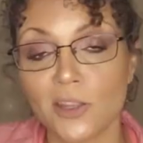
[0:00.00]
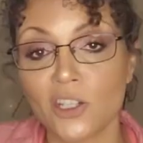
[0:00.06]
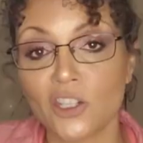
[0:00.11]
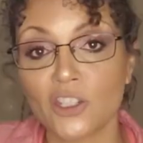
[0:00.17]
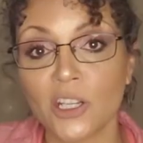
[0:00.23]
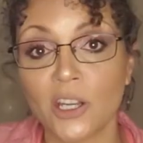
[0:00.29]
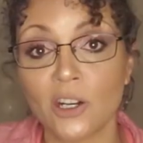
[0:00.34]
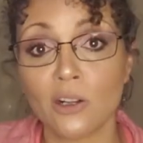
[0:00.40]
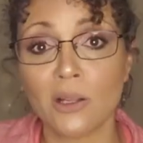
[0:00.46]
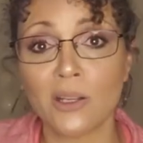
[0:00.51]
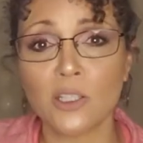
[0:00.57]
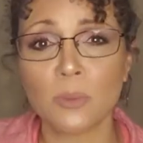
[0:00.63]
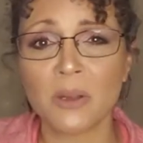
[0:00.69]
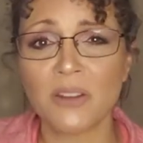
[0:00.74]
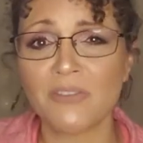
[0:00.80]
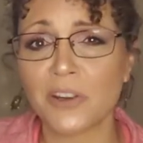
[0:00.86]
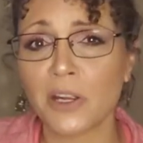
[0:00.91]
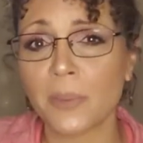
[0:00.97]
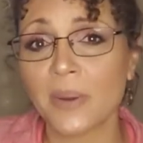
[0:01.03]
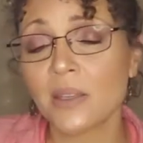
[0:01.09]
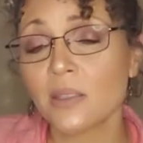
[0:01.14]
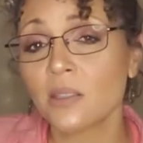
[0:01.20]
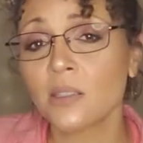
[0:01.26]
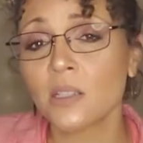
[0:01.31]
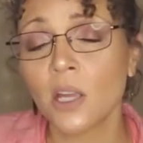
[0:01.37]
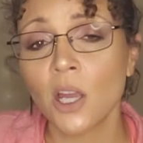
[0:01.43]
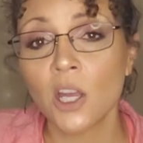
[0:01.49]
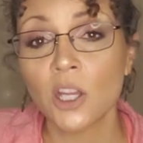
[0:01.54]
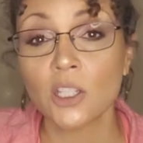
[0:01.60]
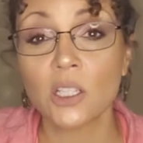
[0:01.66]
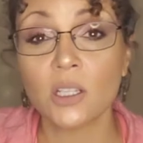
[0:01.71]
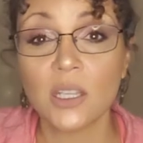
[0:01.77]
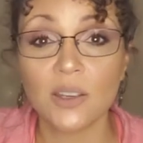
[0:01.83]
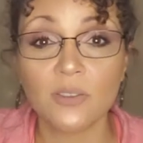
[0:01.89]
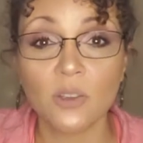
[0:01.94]
On this channel, I do my very best
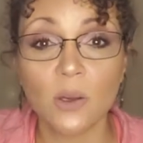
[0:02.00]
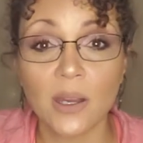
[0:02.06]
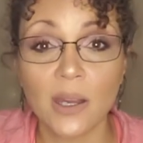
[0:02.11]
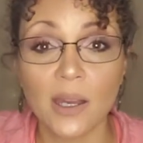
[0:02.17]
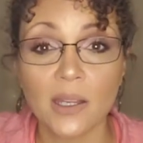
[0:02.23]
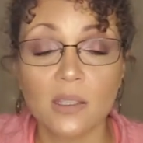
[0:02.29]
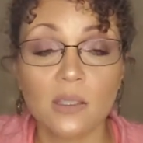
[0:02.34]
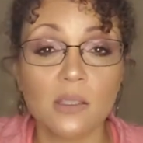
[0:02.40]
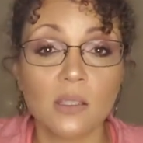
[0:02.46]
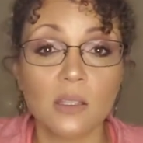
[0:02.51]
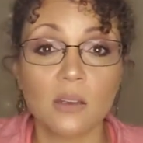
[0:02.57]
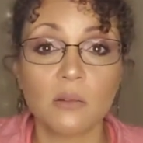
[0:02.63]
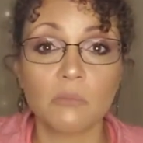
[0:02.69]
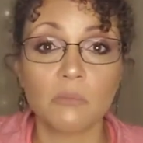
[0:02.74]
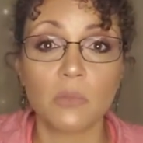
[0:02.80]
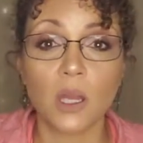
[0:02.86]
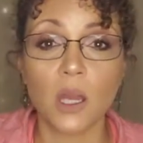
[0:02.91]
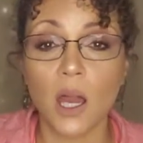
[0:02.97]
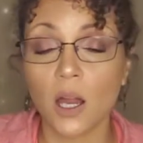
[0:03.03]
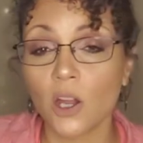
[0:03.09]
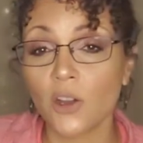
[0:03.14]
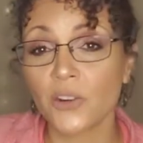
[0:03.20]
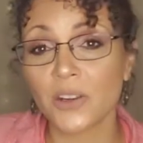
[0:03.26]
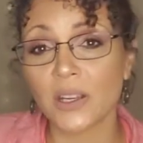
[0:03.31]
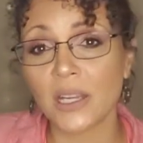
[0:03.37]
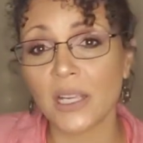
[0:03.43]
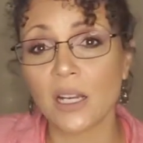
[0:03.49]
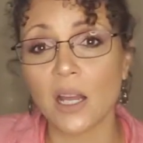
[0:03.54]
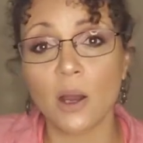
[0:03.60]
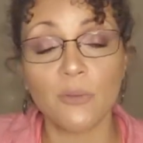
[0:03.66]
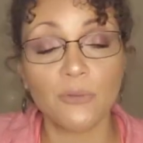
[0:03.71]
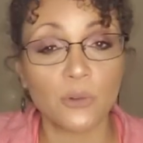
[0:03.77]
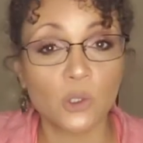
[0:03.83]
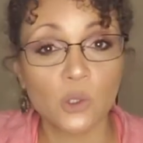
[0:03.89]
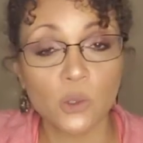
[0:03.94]
to give you guys some concrete,
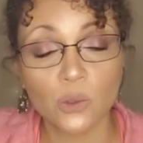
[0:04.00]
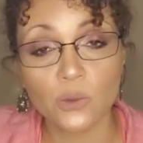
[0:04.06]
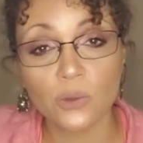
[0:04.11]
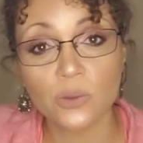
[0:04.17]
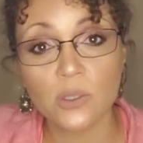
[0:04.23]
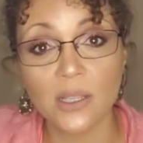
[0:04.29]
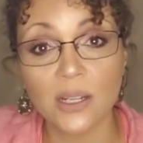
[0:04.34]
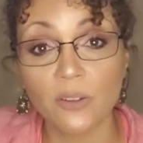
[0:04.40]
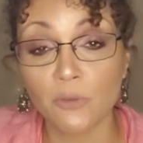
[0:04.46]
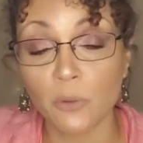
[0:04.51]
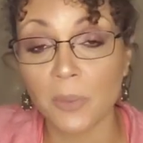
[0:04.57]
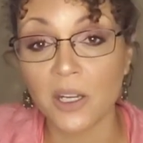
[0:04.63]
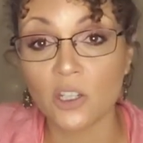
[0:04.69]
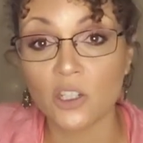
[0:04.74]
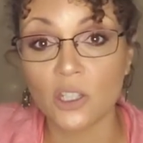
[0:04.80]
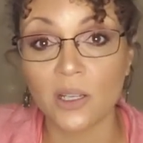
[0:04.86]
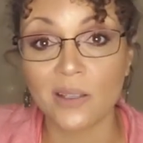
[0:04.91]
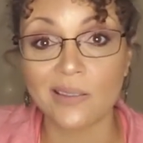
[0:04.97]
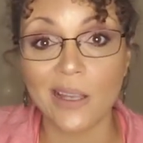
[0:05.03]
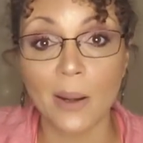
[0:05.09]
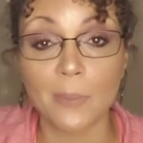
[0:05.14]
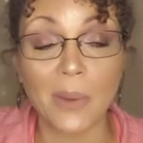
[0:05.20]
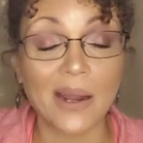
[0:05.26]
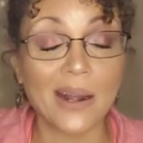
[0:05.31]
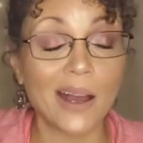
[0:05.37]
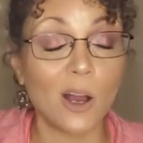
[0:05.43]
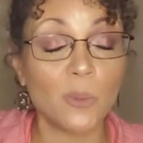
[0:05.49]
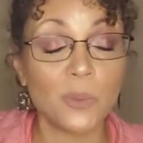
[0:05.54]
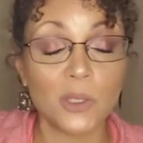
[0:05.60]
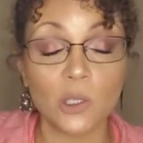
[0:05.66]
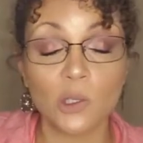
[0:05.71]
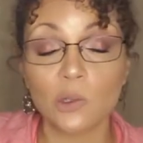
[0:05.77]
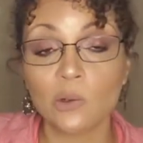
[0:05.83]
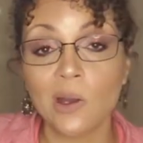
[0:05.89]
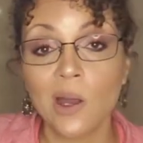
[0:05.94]
helpful tools and information that might help
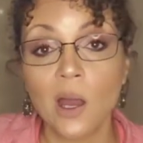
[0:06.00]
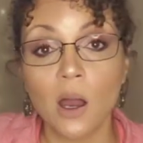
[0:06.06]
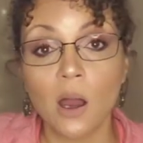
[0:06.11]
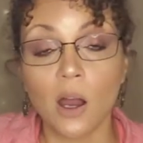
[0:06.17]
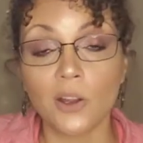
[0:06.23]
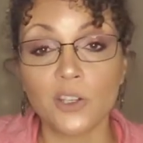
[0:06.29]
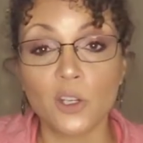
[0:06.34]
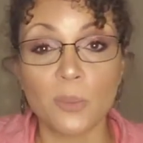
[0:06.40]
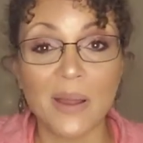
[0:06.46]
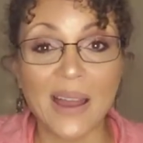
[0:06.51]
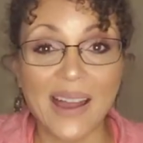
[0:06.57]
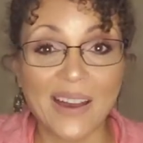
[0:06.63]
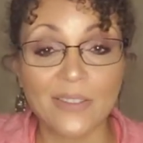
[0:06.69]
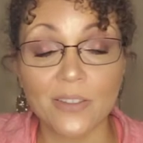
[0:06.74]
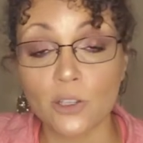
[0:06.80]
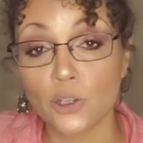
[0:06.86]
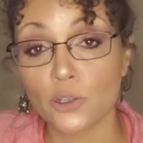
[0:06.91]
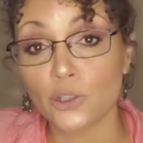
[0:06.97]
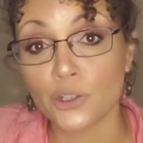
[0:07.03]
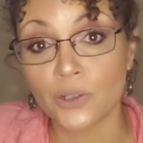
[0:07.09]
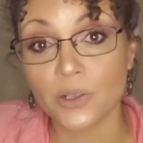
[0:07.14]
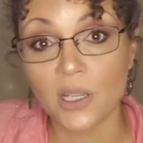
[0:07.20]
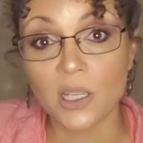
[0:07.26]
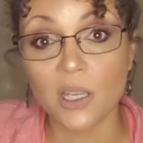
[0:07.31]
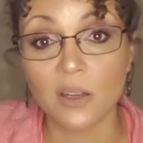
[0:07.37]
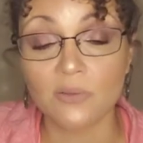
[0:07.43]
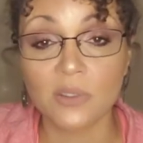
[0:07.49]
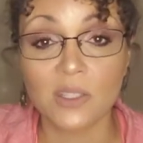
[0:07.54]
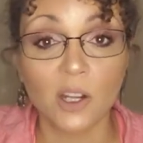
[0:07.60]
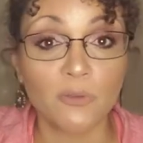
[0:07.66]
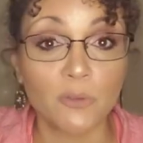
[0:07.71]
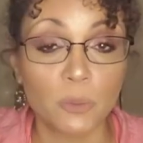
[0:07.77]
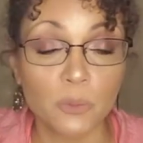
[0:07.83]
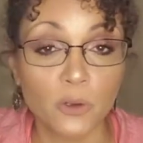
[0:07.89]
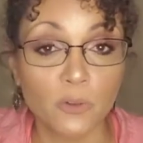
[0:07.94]
you on your path and your journey of
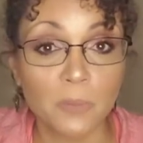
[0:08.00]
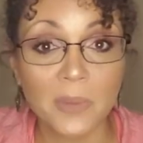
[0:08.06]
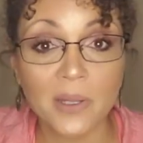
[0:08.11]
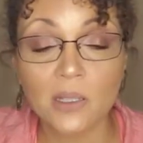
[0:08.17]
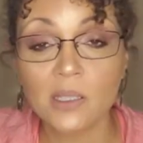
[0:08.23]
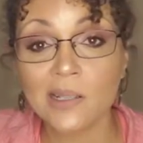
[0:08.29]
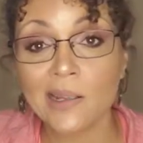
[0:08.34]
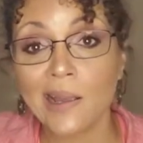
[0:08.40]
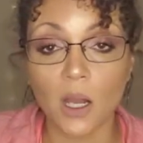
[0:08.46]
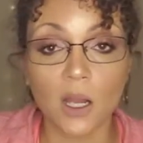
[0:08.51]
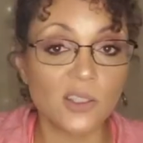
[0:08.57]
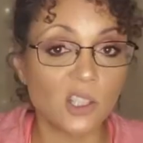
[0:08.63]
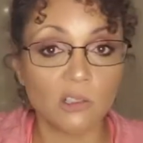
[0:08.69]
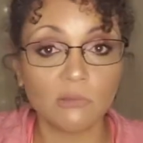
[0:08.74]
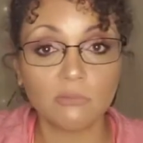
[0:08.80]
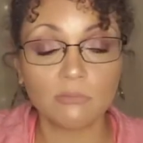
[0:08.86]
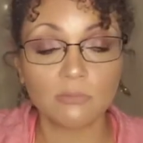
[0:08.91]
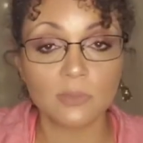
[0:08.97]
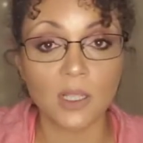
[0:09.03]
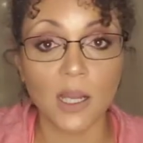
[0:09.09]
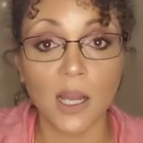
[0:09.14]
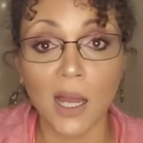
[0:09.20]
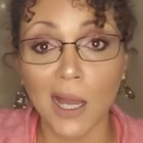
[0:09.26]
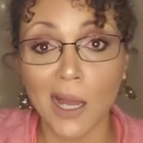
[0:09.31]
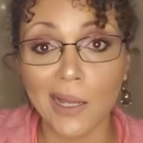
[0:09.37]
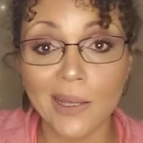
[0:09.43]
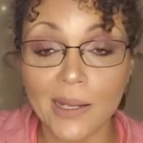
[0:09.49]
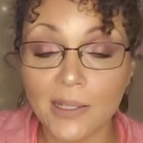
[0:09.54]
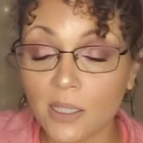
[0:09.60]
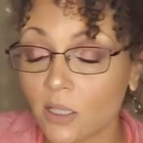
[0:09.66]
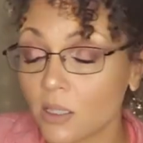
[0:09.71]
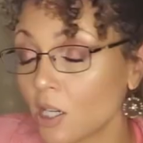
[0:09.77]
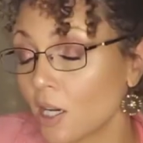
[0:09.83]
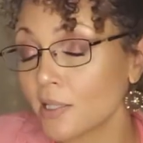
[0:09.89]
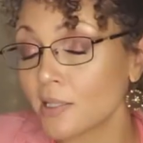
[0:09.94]
self-improvement. Also, I like
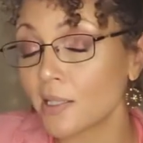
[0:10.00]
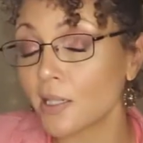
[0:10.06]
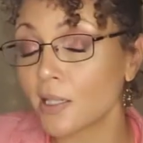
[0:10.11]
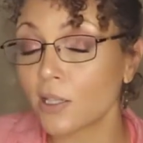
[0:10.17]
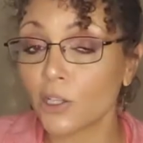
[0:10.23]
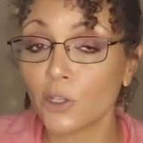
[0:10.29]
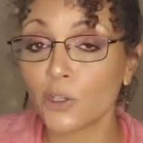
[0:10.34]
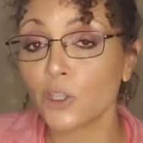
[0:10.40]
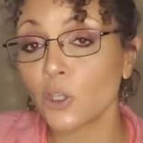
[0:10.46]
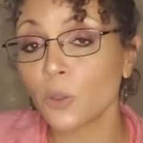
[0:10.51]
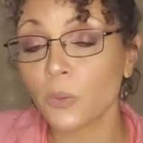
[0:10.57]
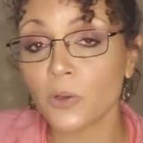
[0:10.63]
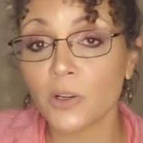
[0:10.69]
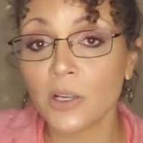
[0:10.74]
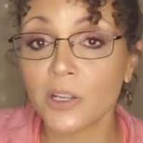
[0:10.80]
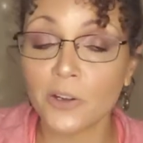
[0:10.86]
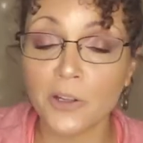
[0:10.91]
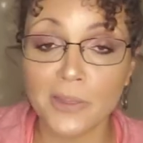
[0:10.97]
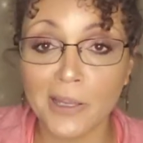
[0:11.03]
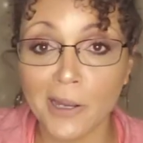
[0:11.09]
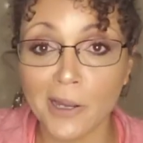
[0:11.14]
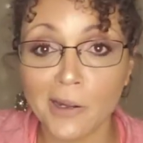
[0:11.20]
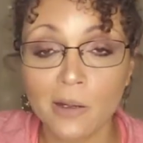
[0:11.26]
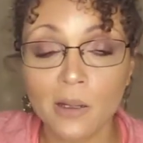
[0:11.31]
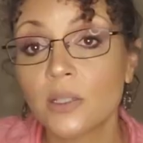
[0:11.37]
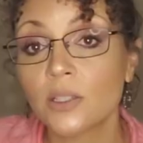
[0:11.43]
to toss in a little humor here and there.